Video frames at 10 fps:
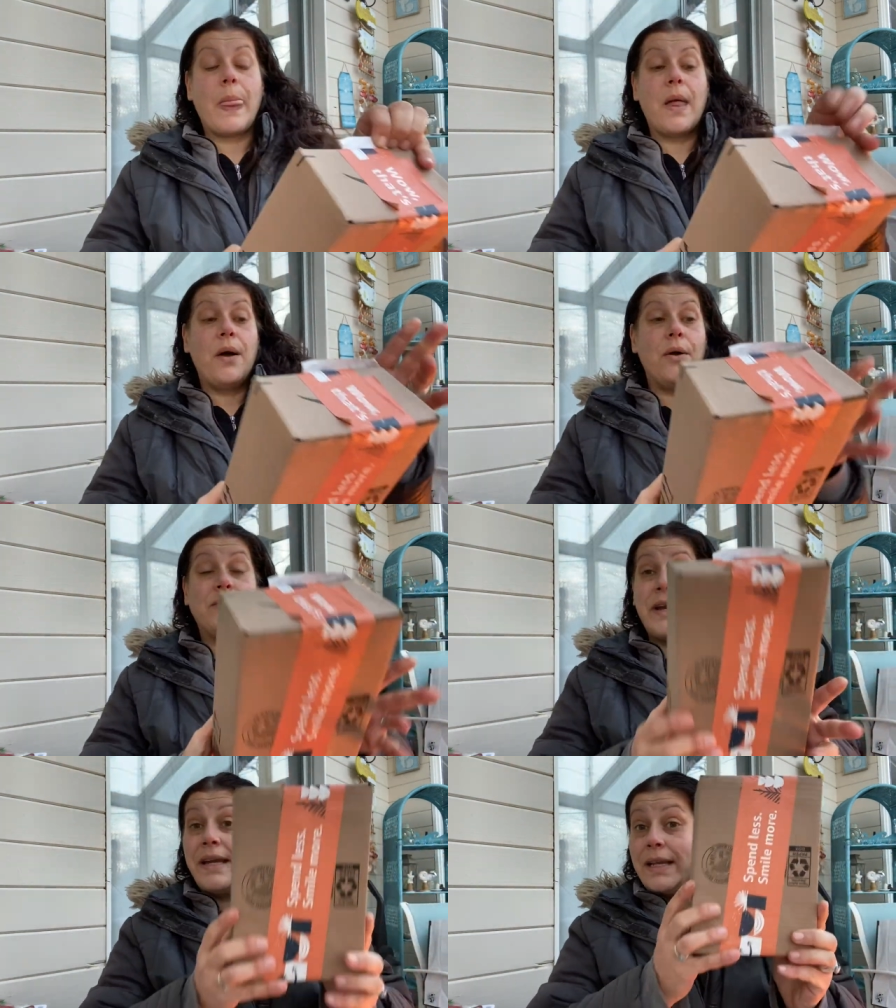All
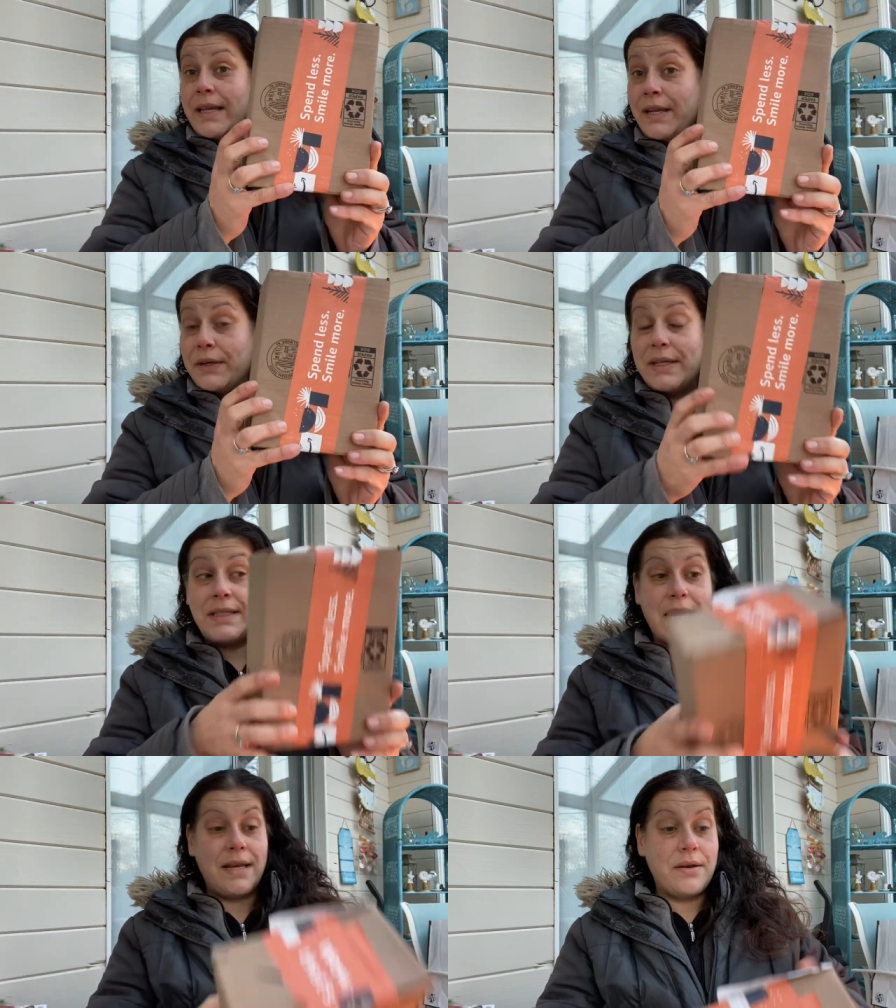right, here
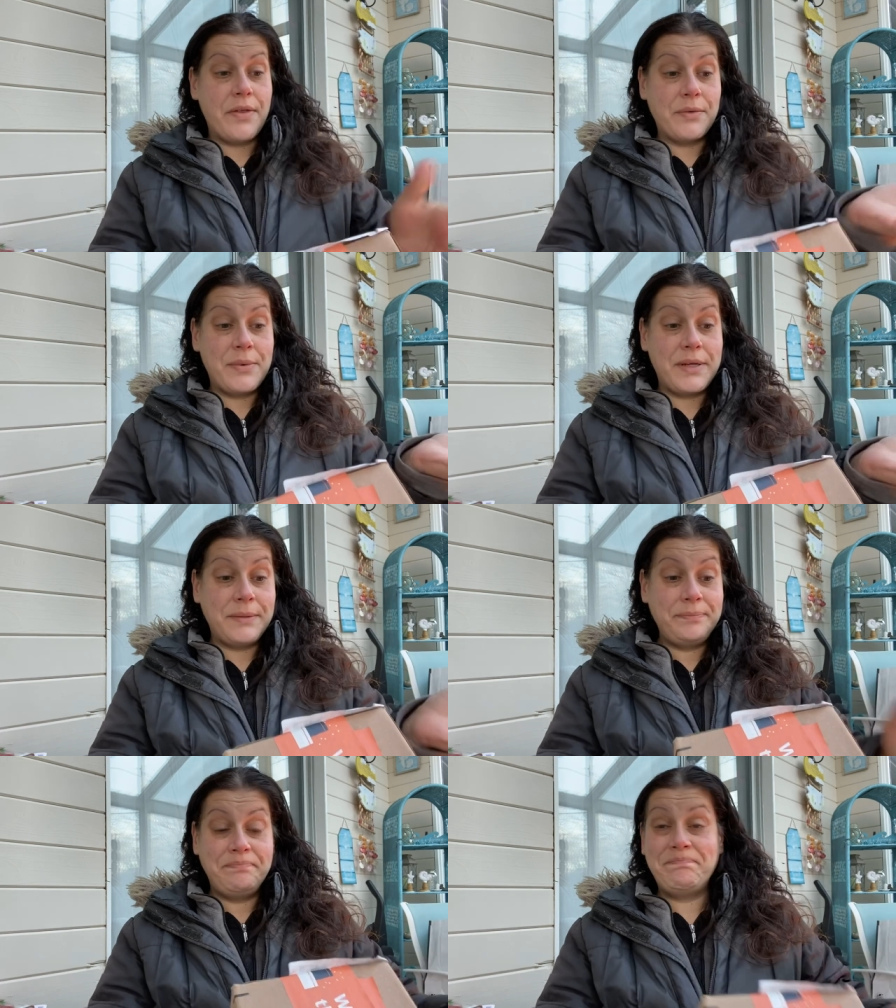is another
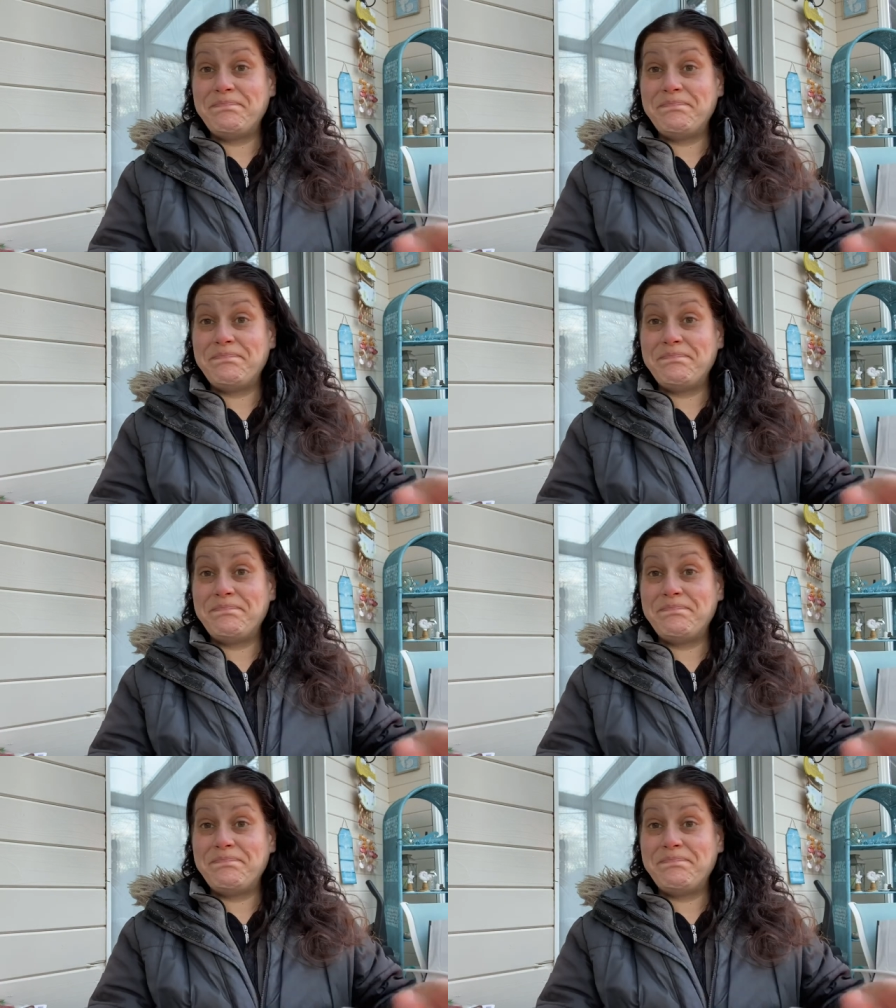one.